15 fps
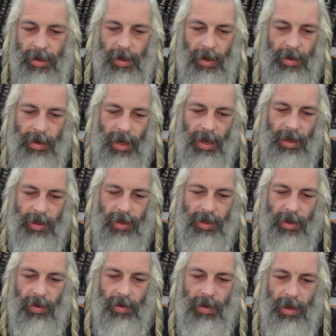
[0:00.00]
Right. Okay,
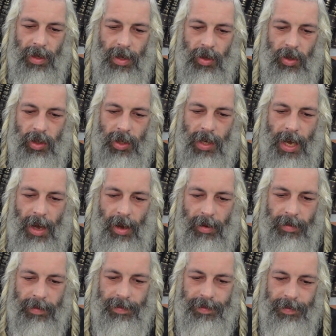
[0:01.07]
so
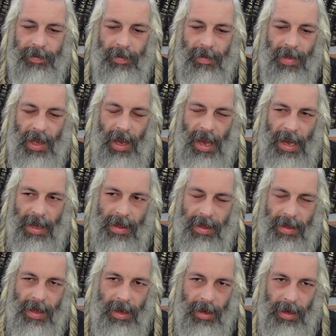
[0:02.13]
now, I
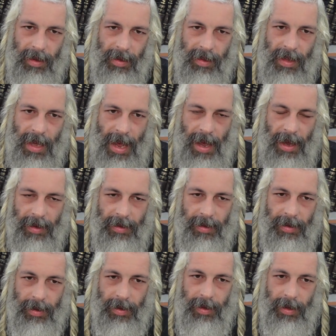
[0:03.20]
think that,
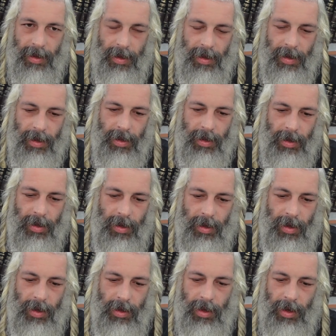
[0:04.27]

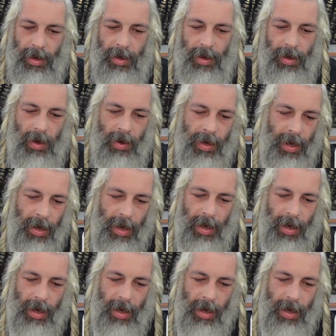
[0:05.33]
okay,